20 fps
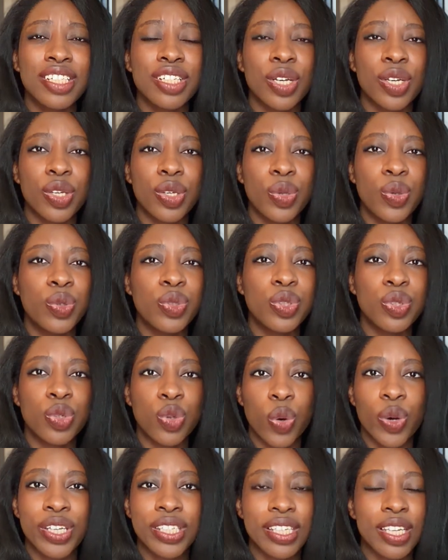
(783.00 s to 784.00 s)
a huge
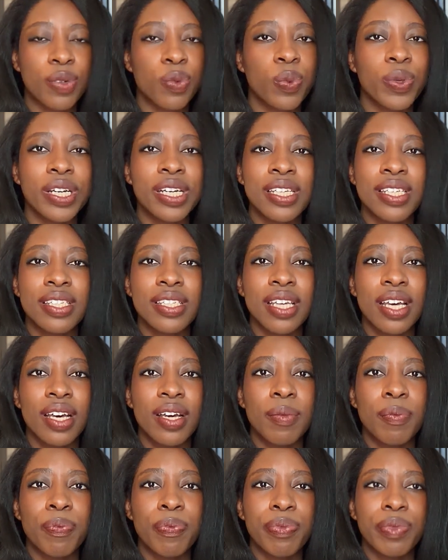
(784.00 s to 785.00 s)
noise. It was
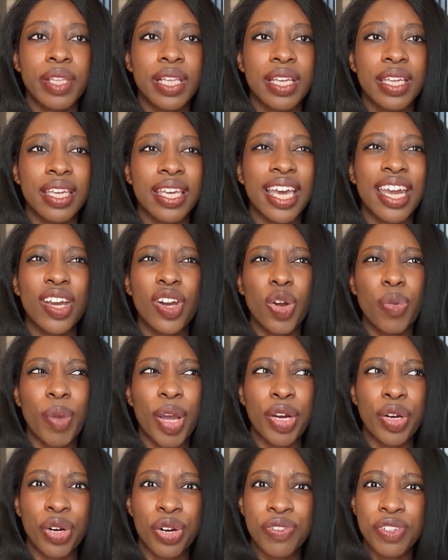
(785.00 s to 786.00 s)
getting on my
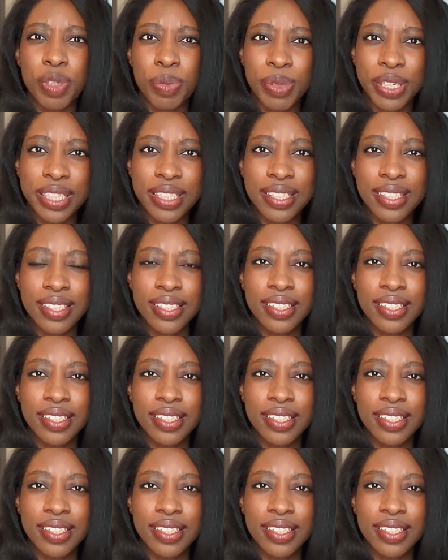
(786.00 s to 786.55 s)
nerves a bit.